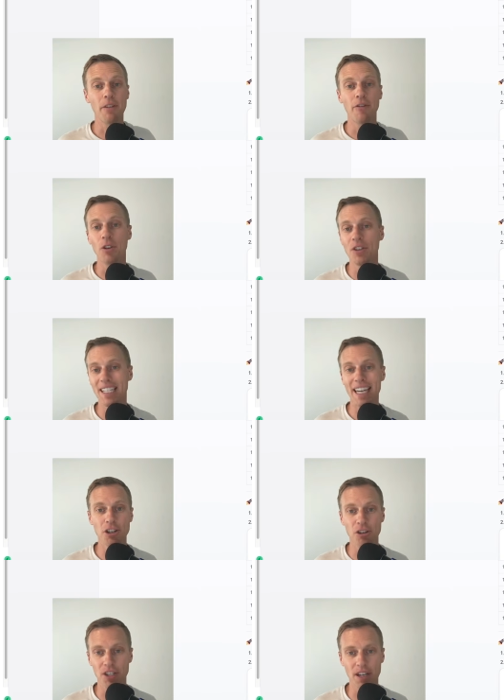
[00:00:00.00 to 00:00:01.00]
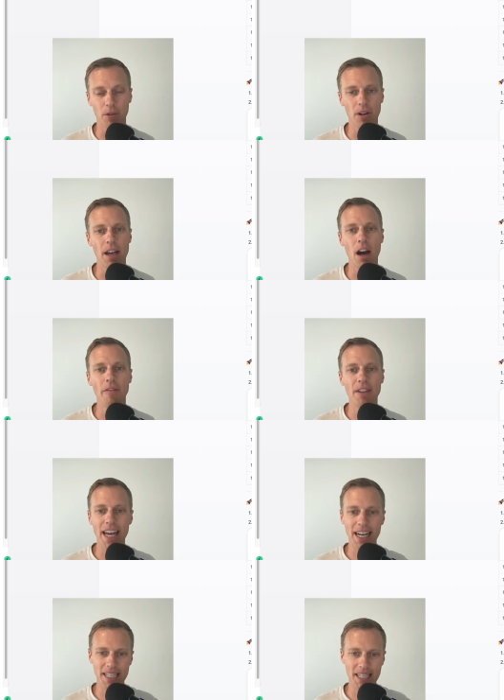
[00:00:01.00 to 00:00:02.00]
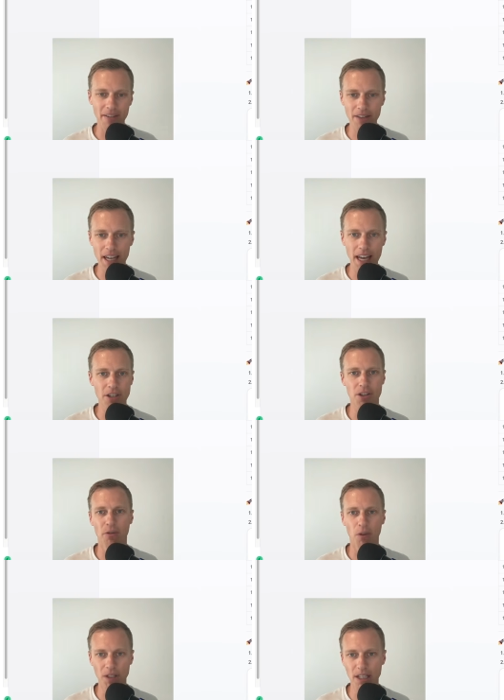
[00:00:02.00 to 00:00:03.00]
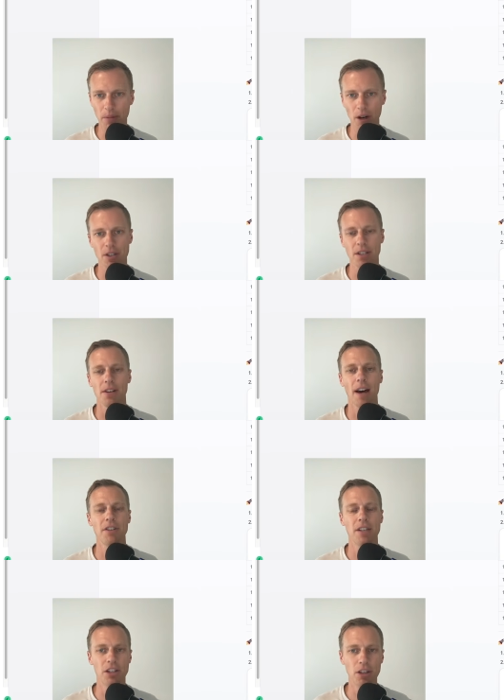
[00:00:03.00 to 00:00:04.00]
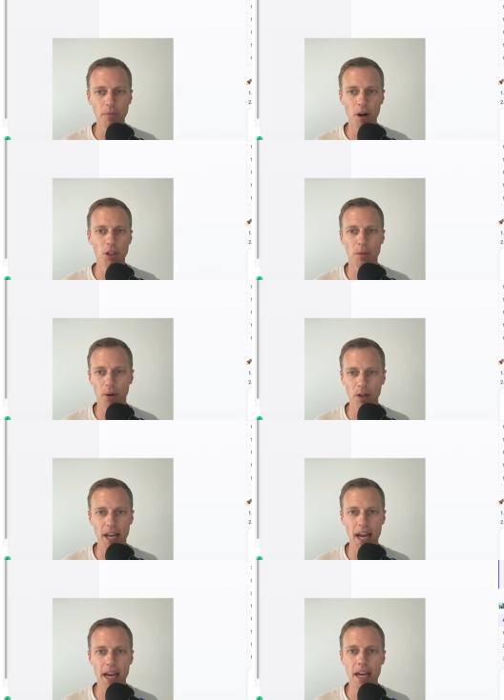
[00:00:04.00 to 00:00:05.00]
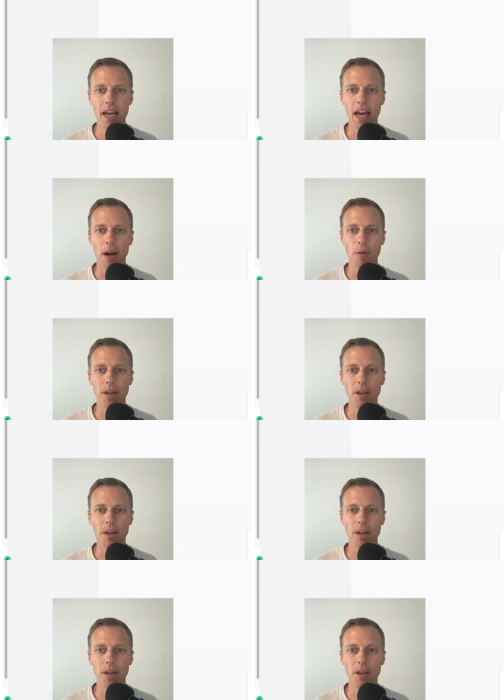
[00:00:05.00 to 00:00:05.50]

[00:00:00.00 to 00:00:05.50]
a full schedule summary of the next 7 days. There's 14 posts because obviously 2 posts per day. And we